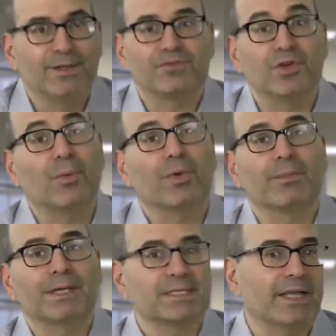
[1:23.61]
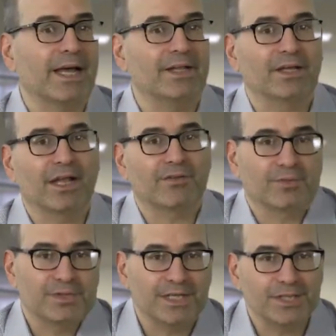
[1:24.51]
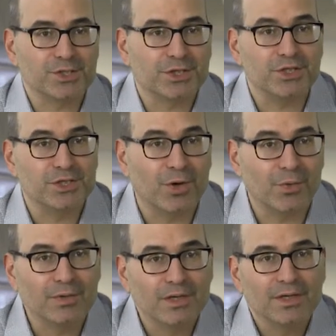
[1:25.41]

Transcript: So you don't want to miss that. You got to have a routine so you don't.